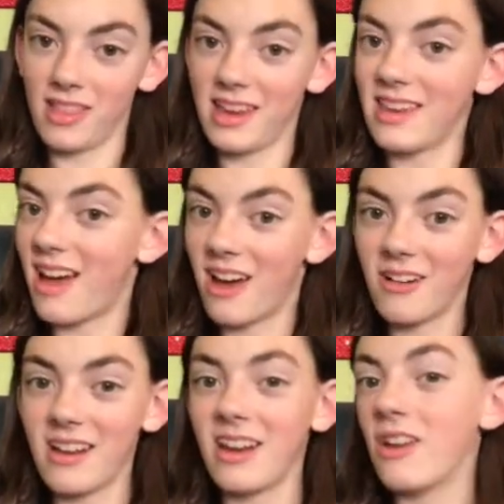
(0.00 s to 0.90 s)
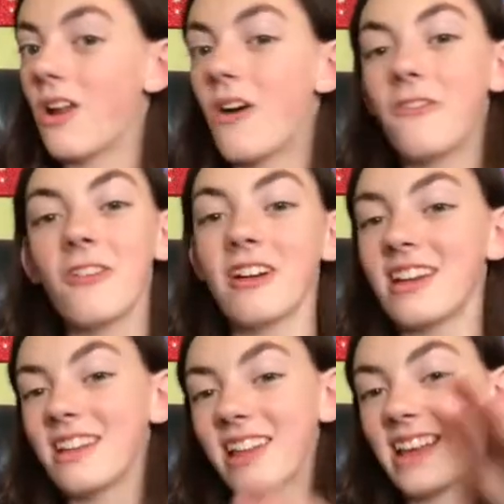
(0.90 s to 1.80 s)
like not hurting at all for
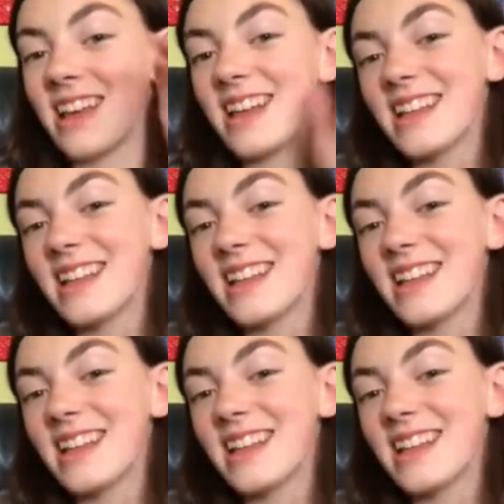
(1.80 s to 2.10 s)
like